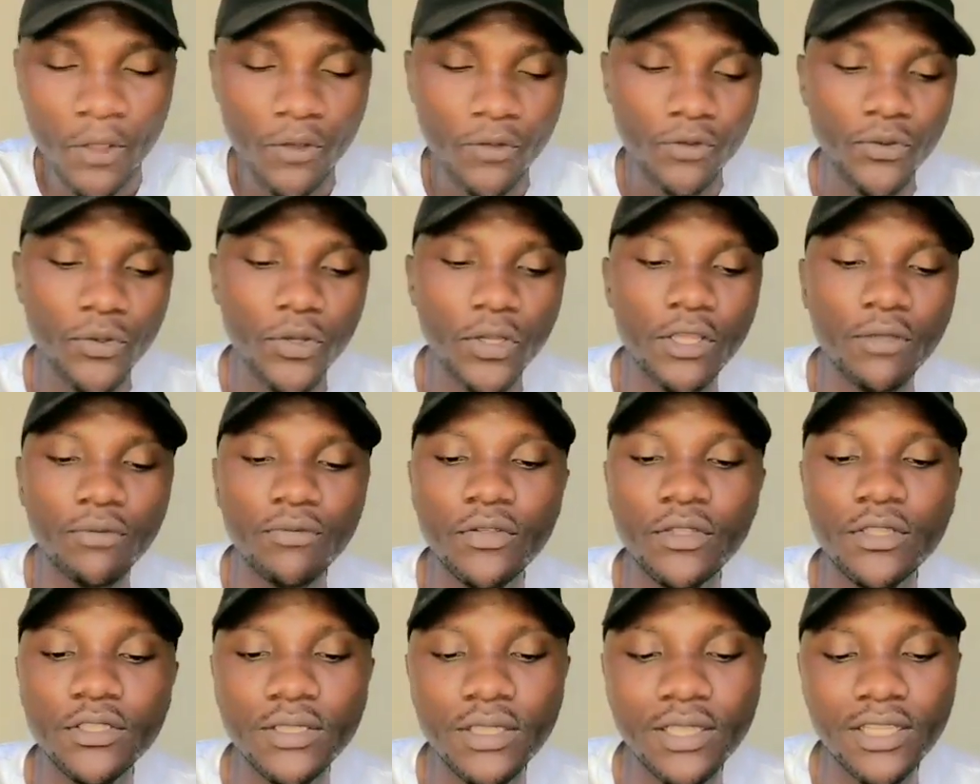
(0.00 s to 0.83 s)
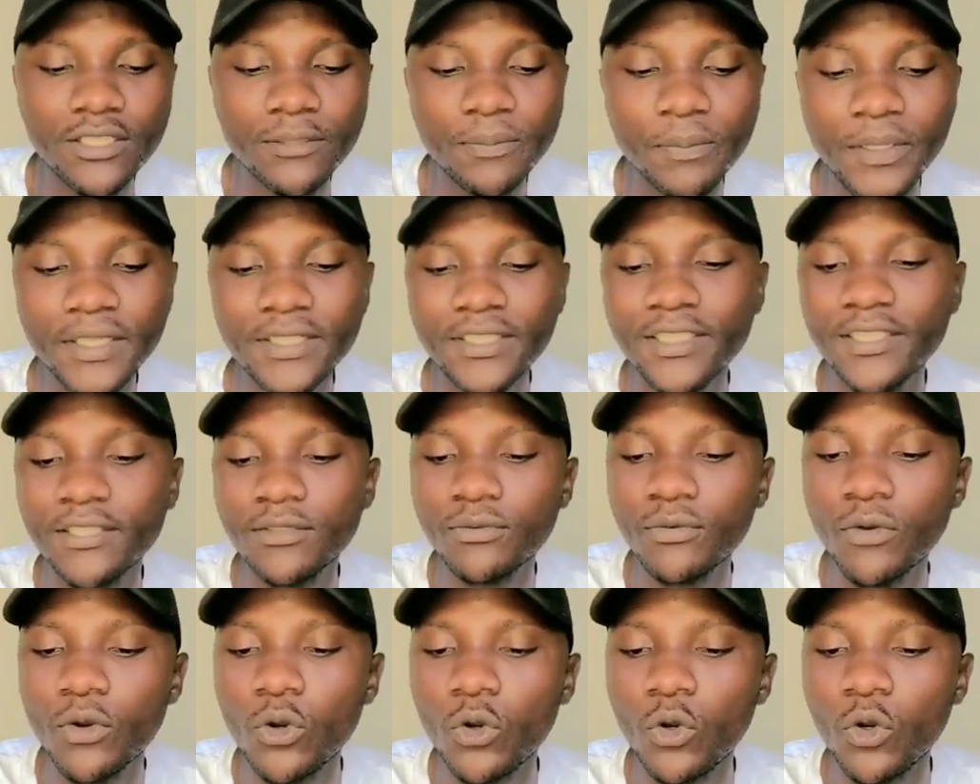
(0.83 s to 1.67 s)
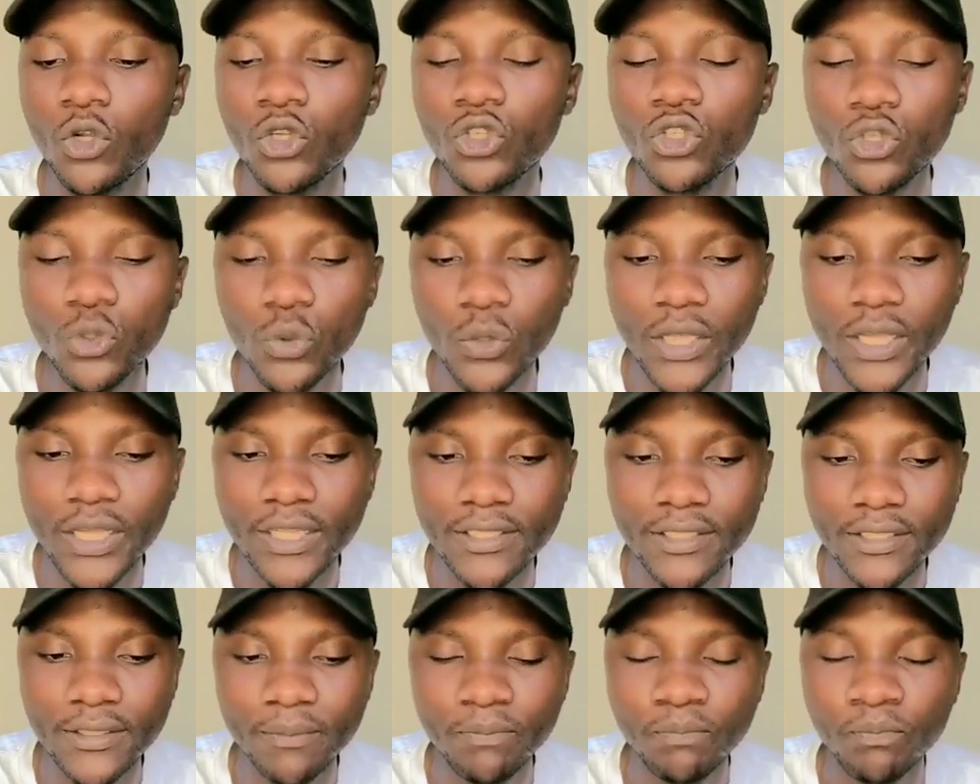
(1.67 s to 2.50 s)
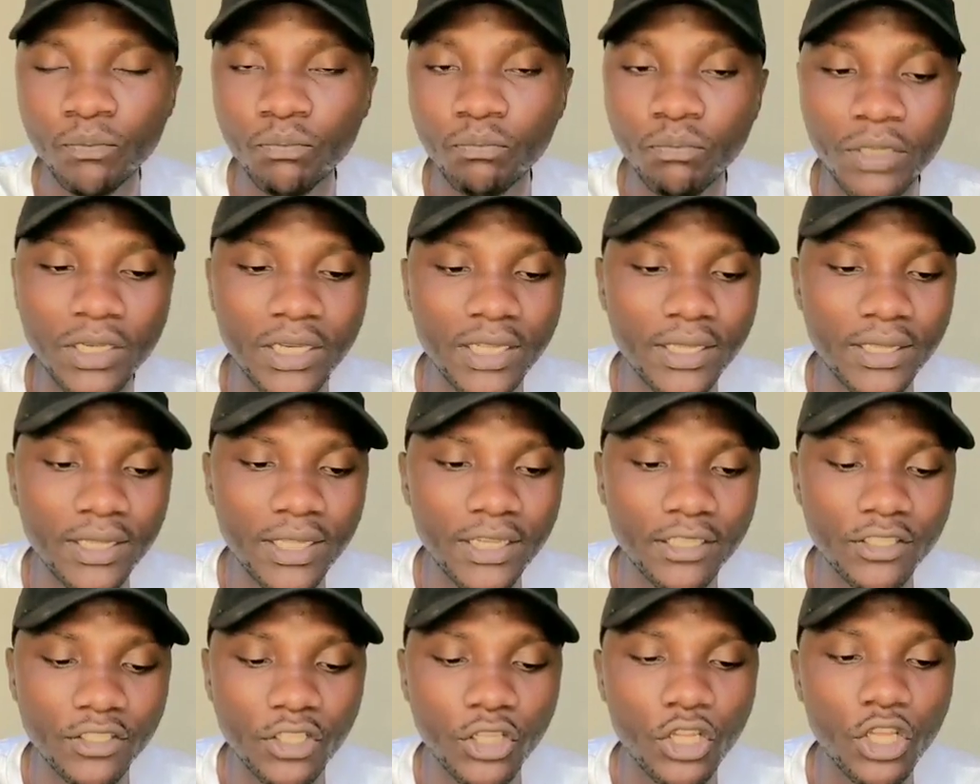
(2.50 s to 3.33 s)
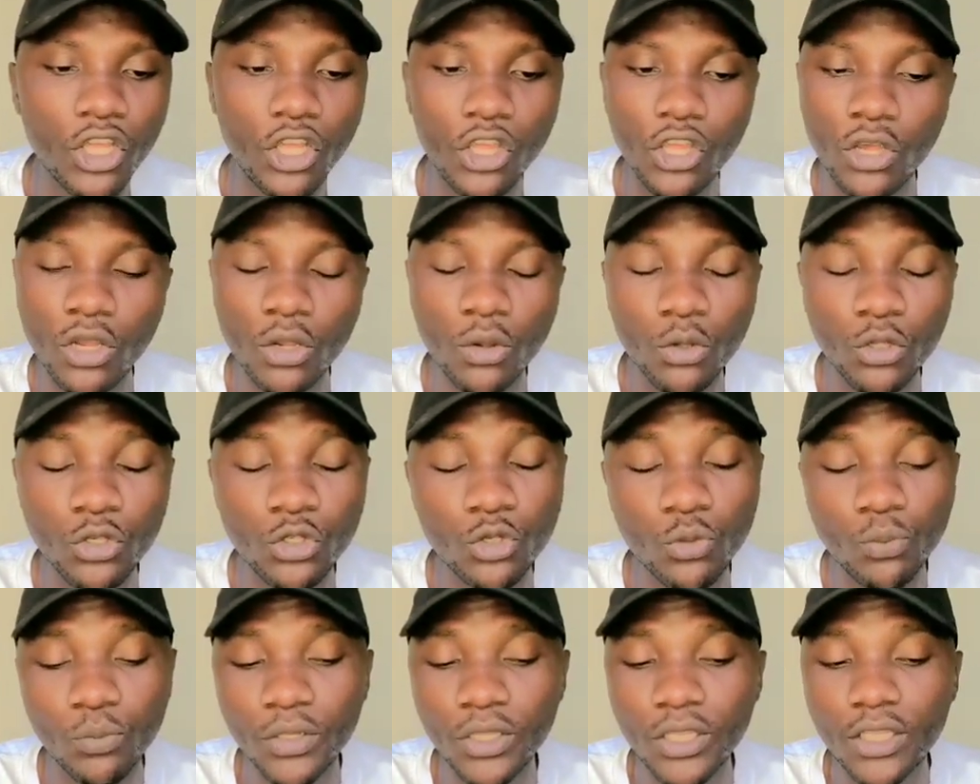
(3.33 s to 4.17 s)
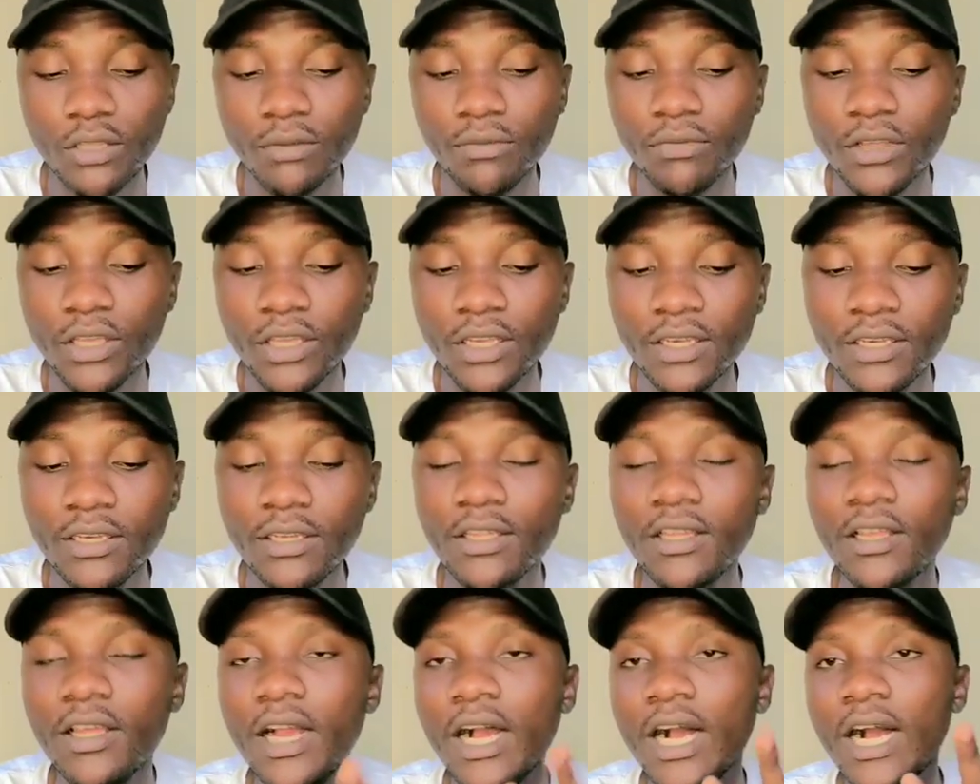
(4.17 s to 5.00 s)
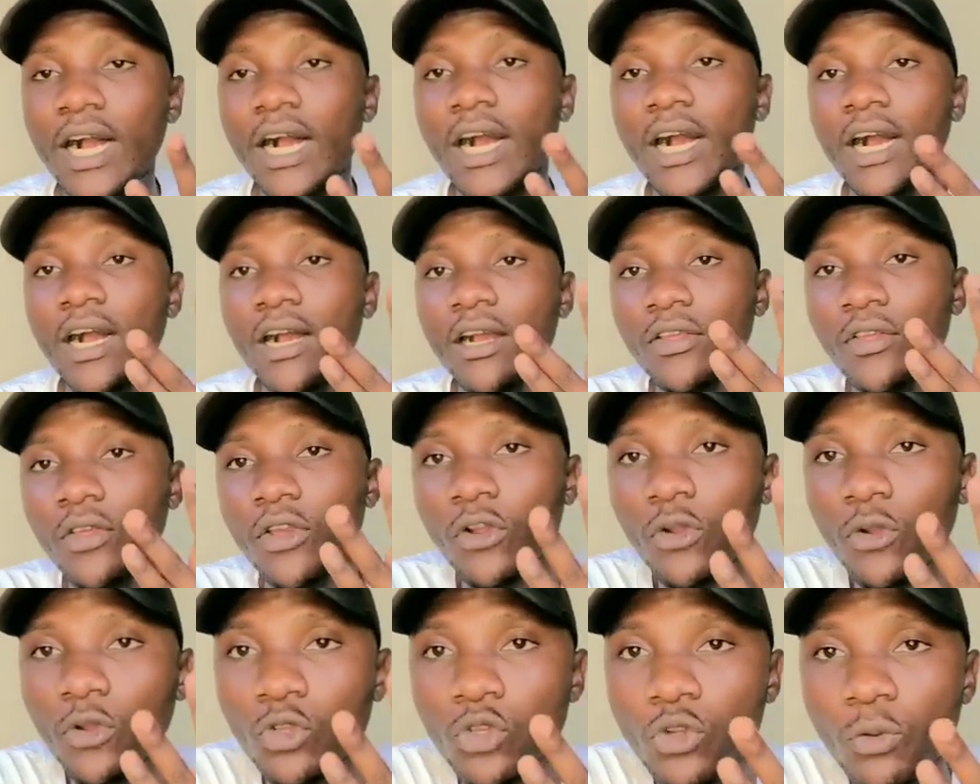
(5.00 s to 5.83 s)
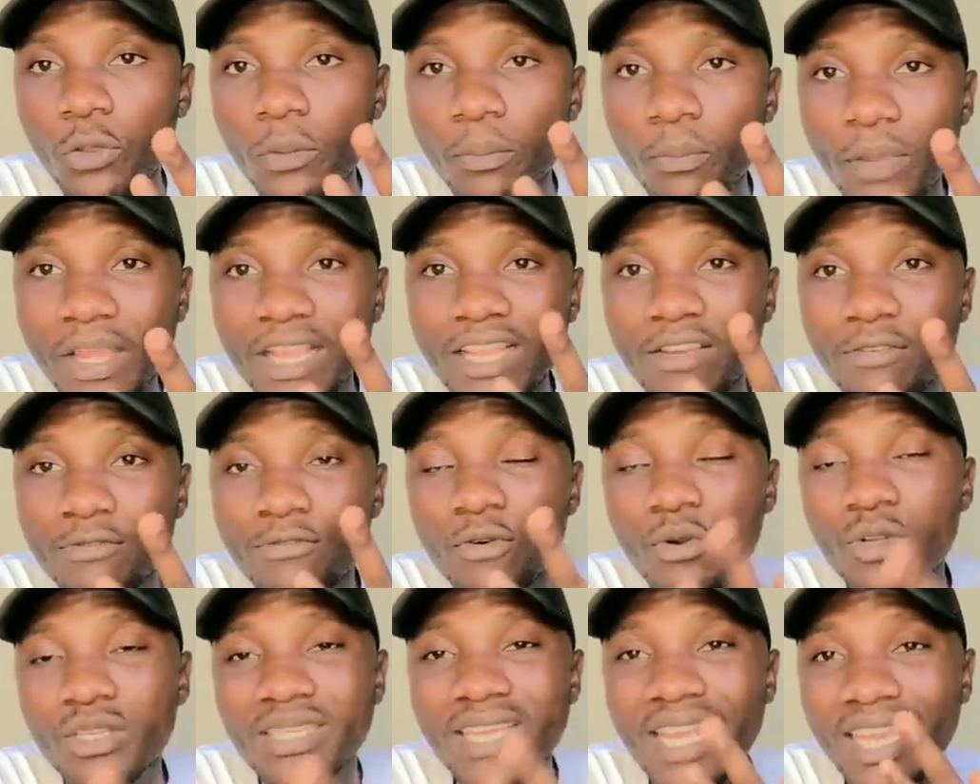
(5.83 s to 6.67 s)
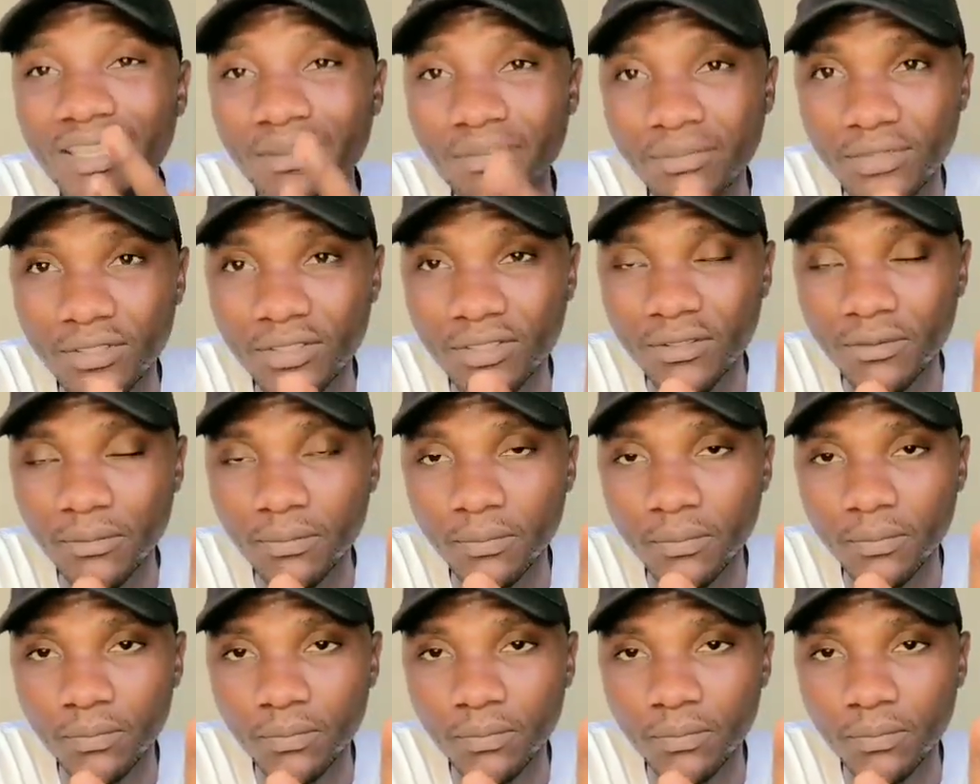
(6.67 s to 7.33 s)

so if it's the space is for two years meaning that you are going to be given uh, you are going to be paid four times